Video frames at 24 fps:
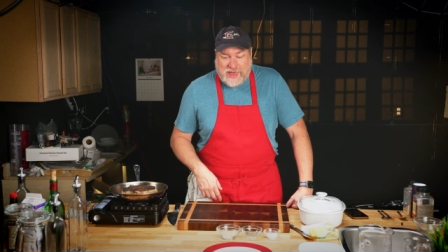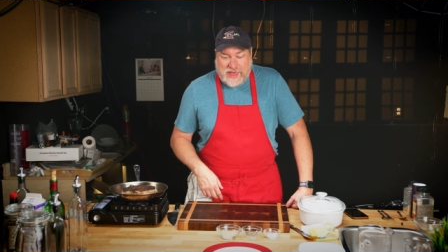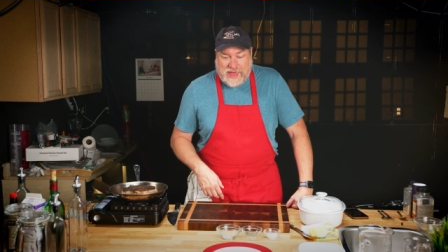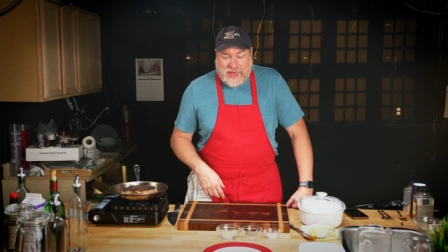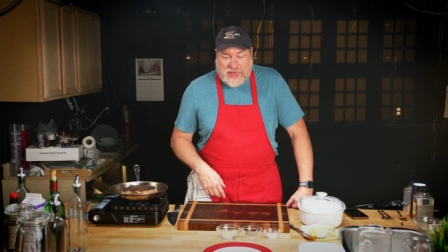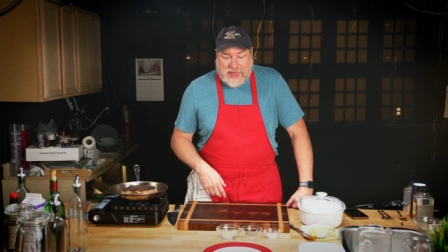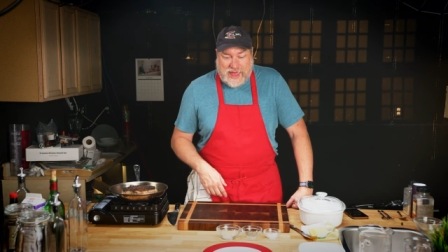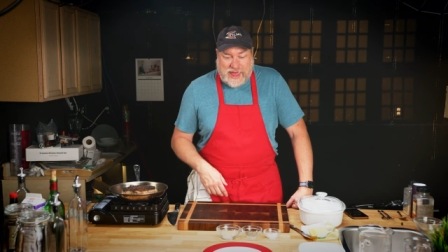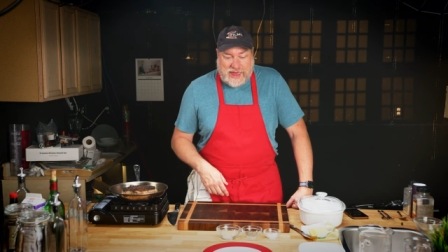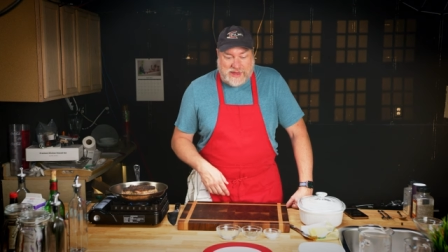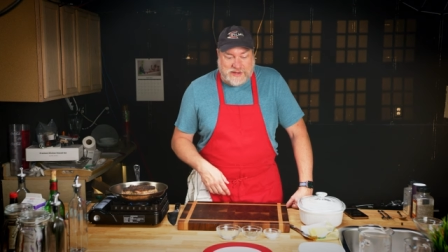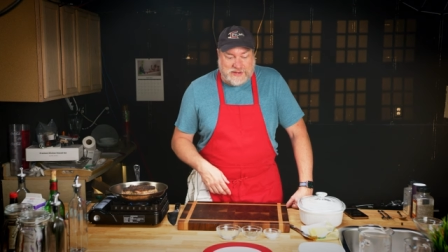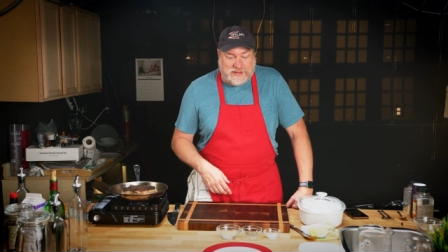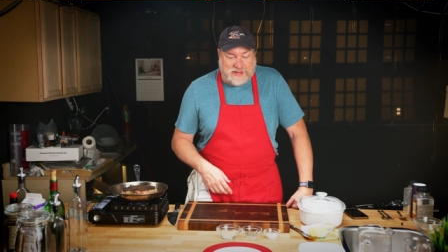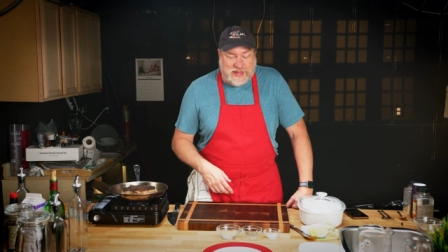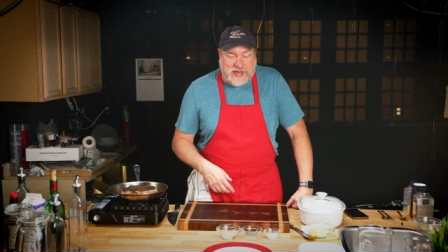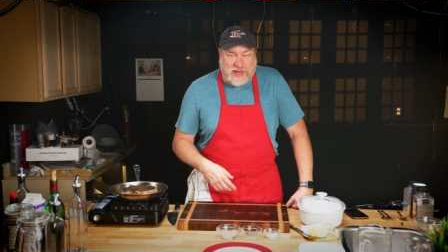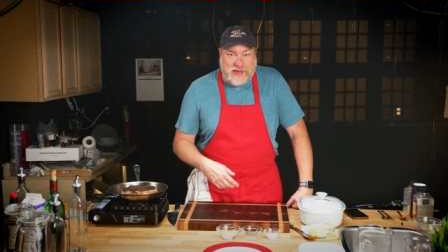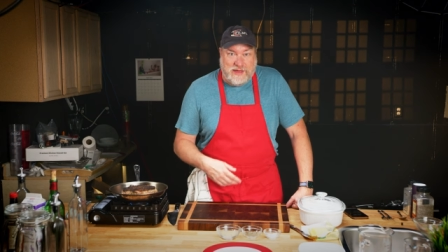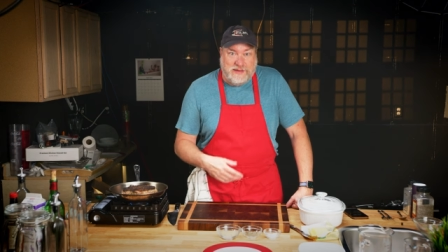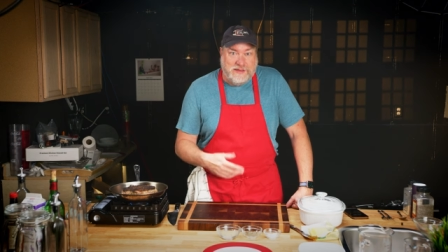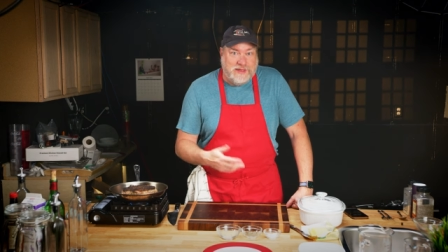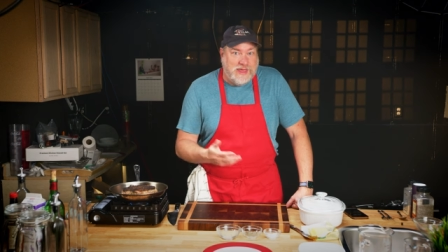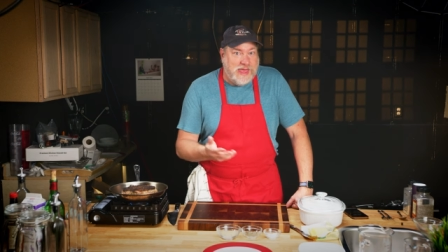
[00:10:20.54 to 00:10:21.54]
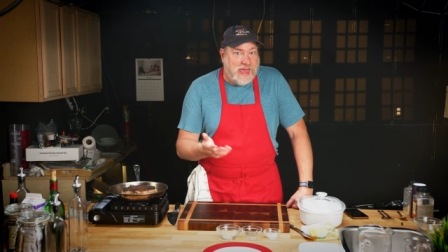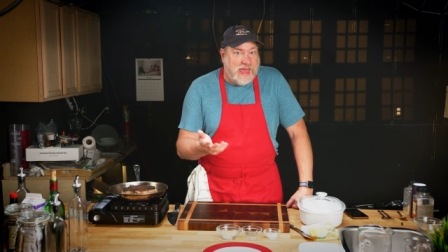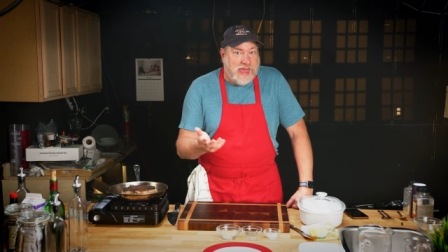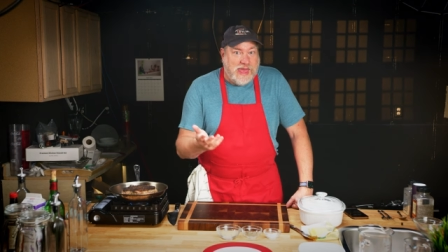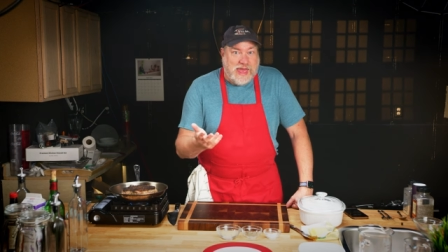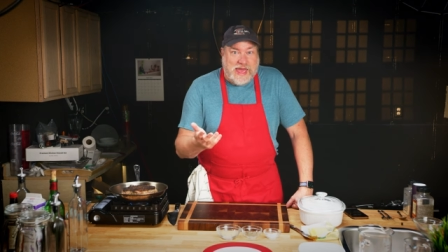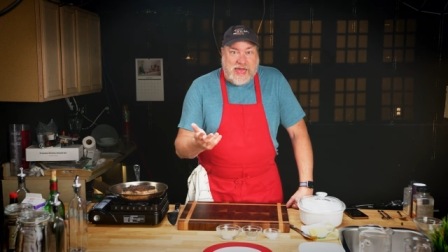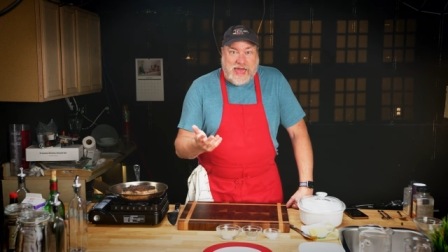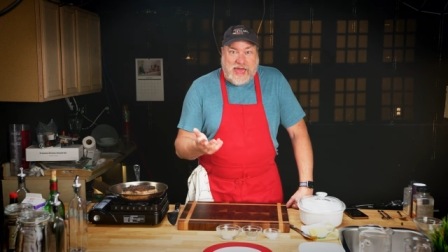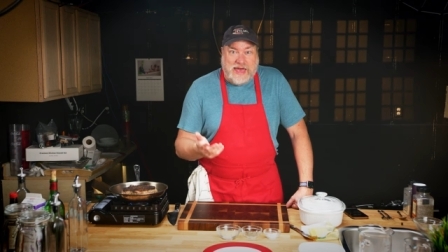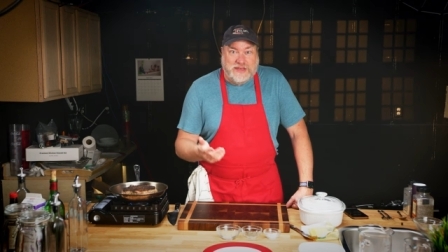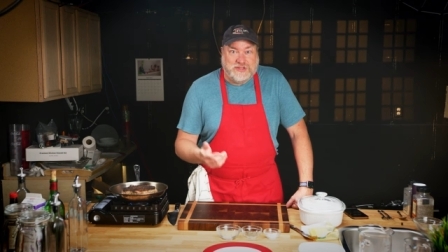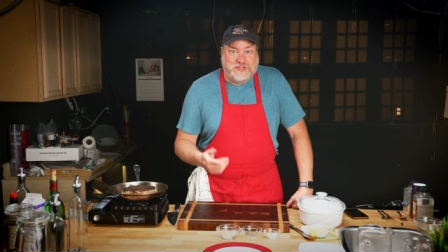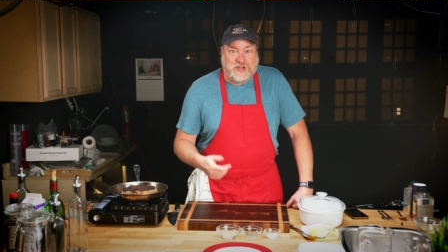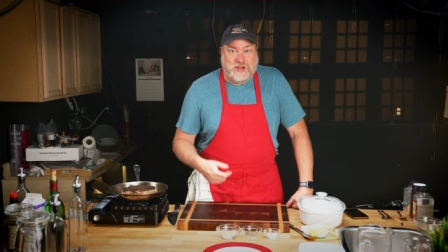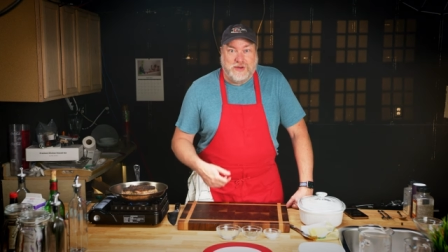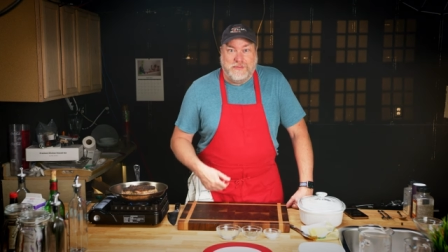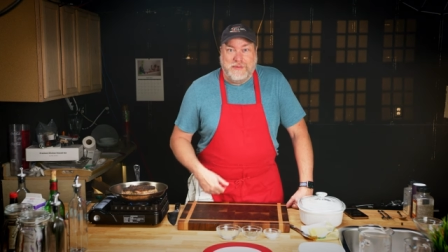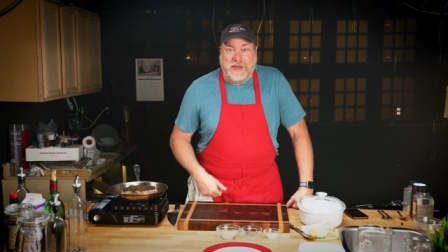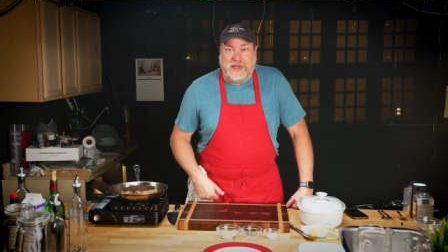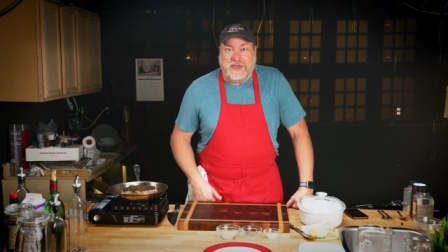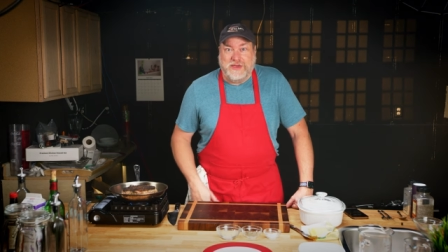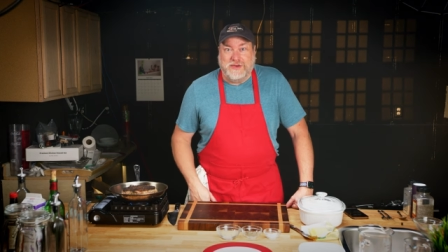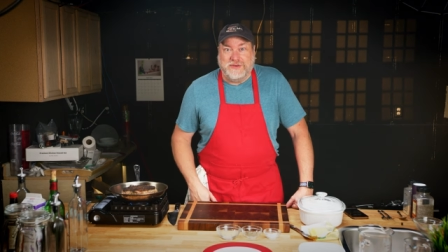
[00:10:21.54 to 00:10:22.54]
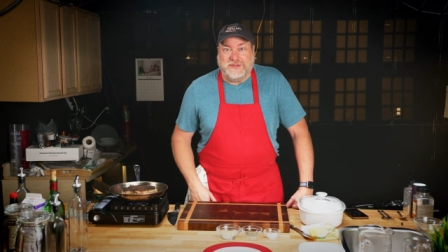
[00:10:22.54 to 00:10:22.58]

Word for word: and uh, ask her to make you